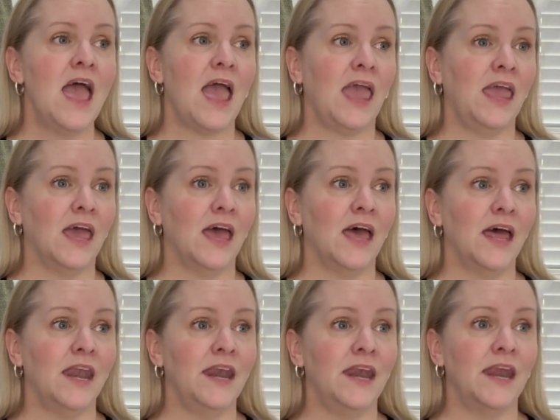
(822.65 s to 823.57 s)

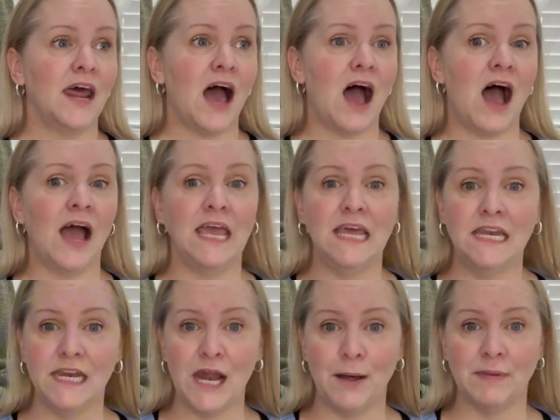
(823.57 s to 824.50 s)
And I
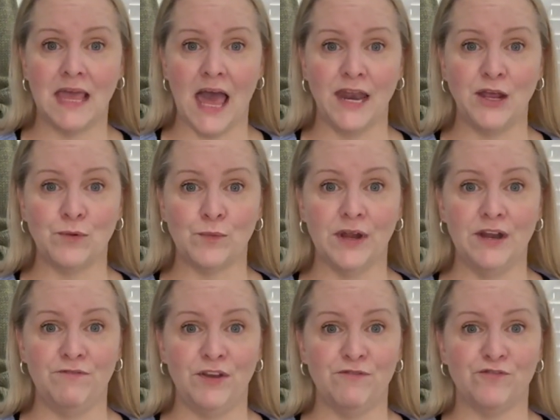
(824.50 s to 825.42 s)
ended up getting rid
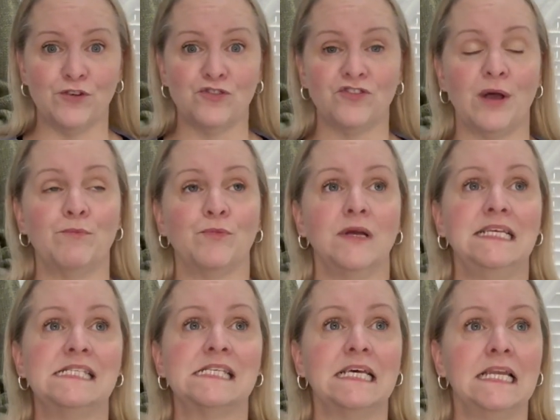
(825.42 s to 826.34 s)
of it for some
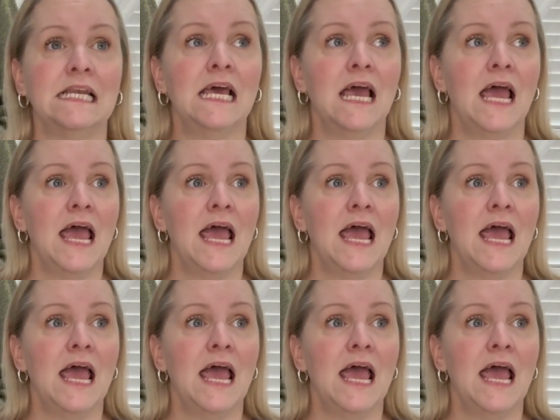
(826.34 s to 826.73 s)
reason.